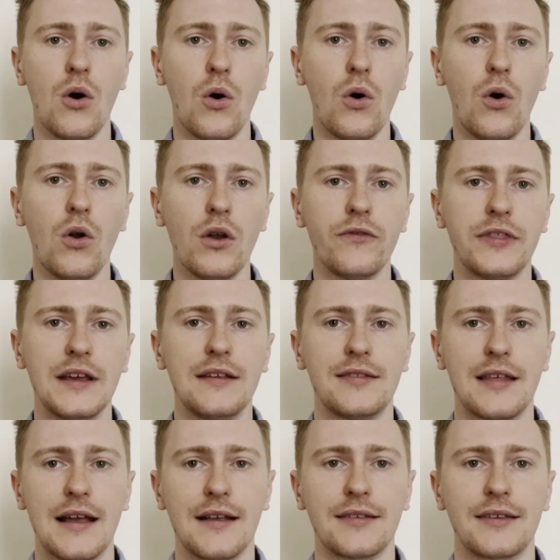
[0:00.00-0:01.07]
All of these
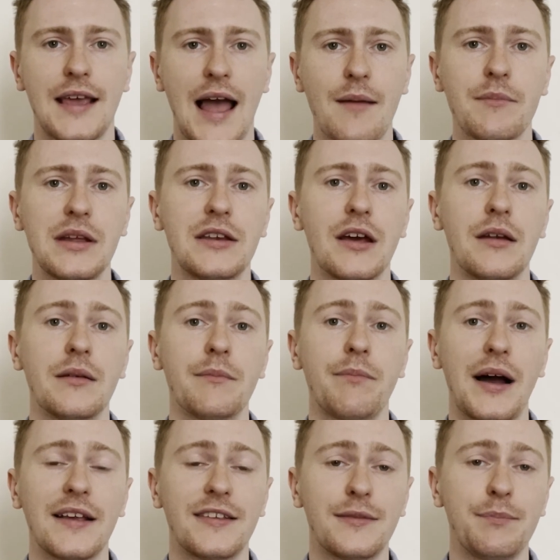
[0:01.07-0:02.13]
things can be done
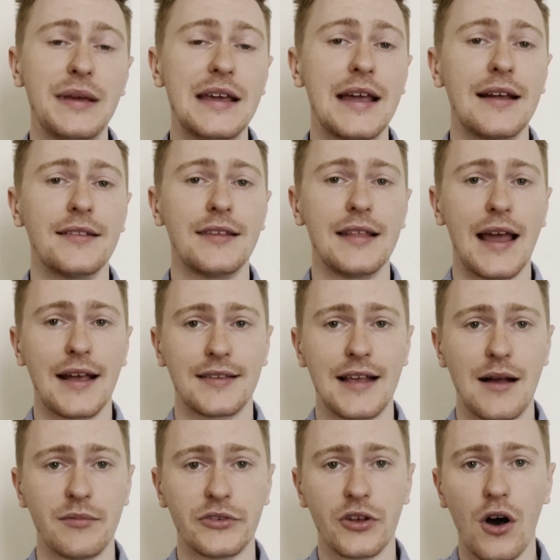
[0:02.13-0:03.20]
by speaking to the
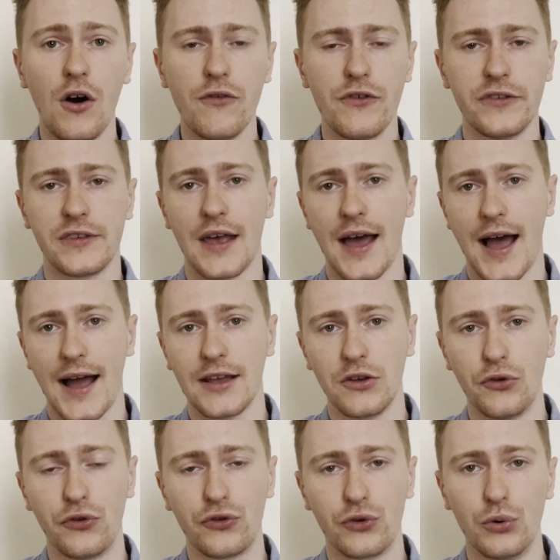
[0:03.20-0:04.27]
exams officer at
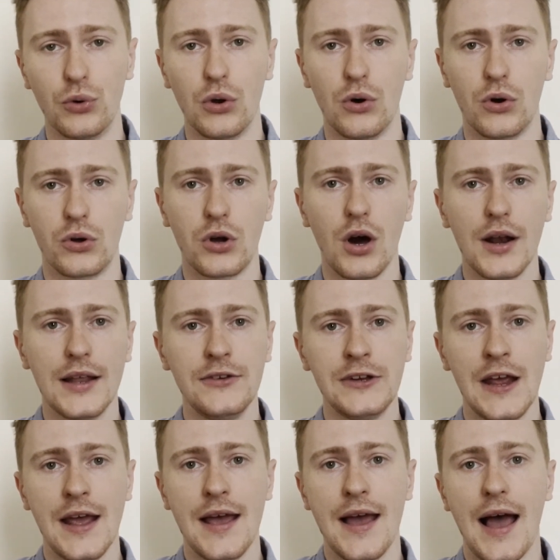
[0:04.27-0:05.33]
your school or college,
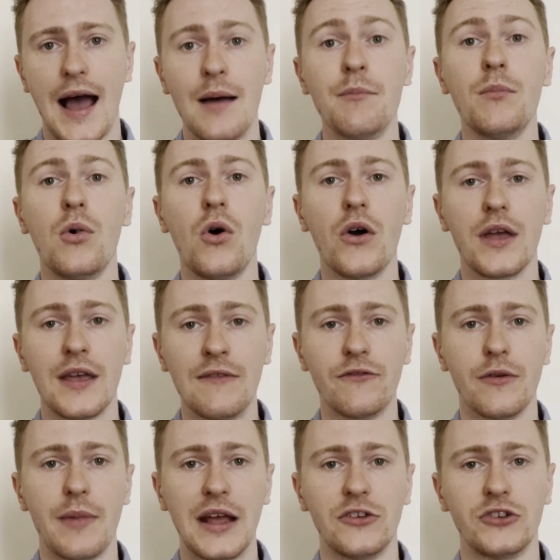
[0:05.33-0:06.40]
and more
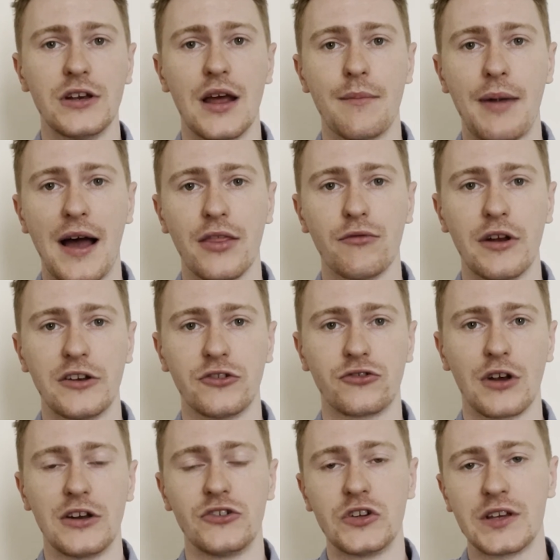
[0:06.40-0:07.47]
information about the
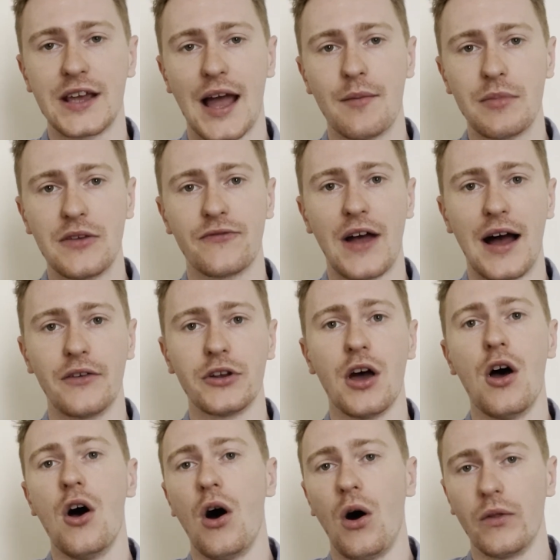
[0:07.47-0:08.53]
registration can be found
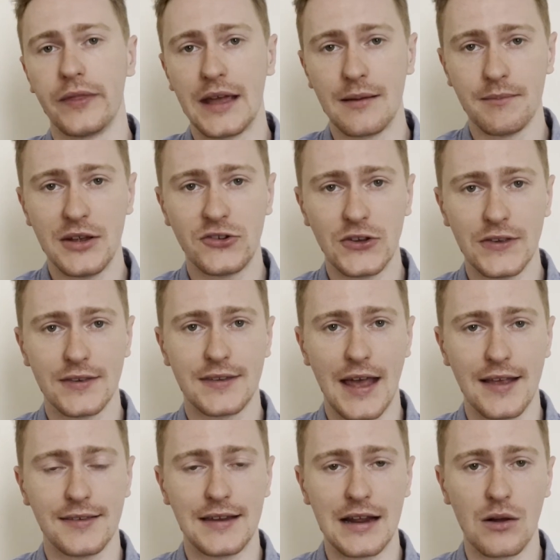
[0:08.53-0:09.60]
on the admissions
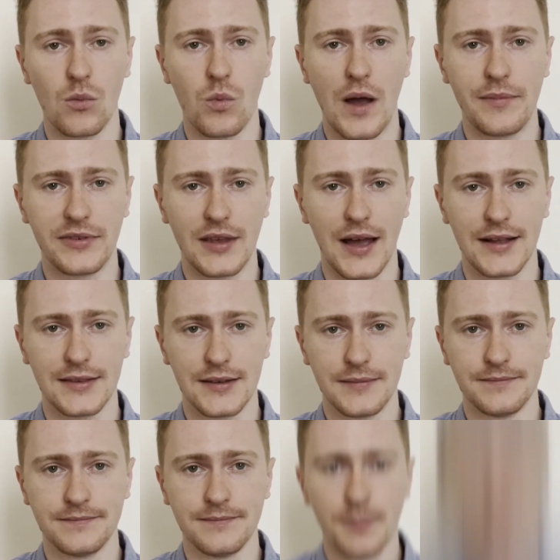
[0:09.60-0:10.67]
testing website.
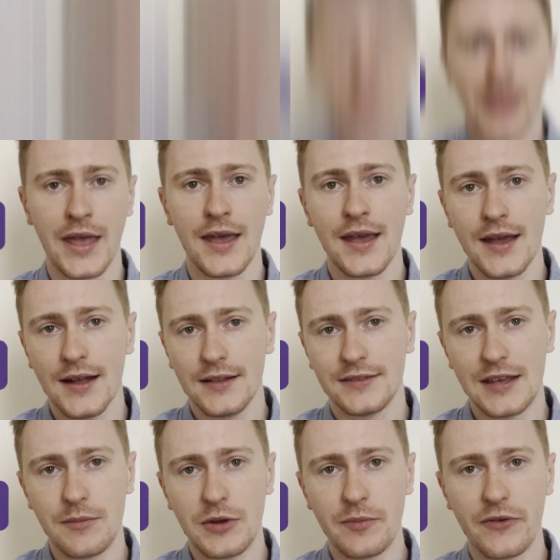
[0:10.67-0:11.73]

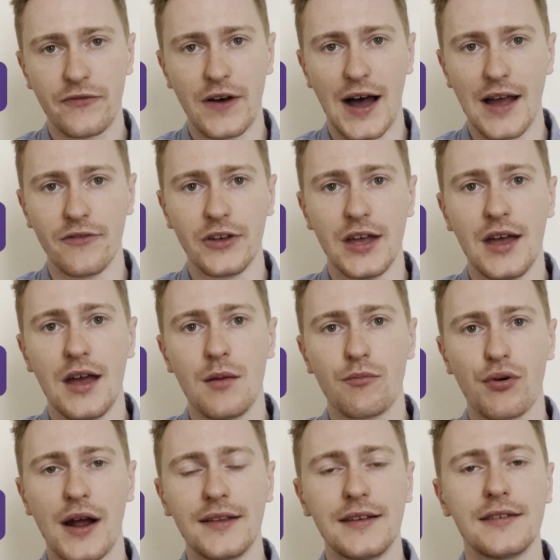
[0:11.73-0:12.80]
Tip number 5,
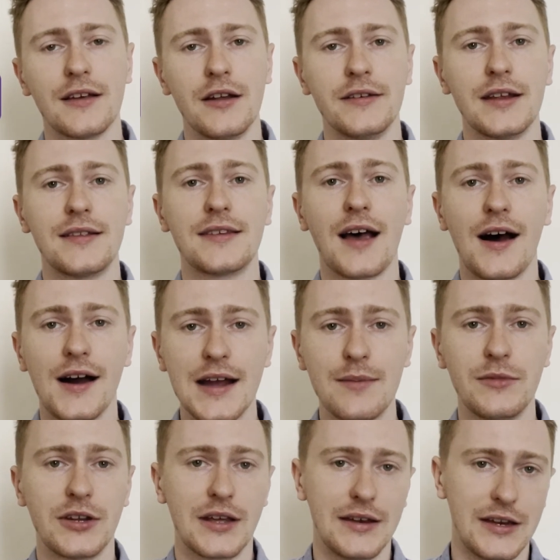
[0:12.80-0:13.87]
practice under
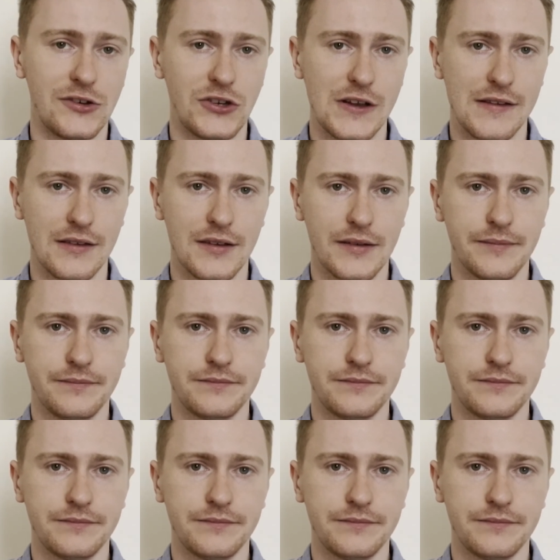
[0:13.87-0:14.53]
timed conditions.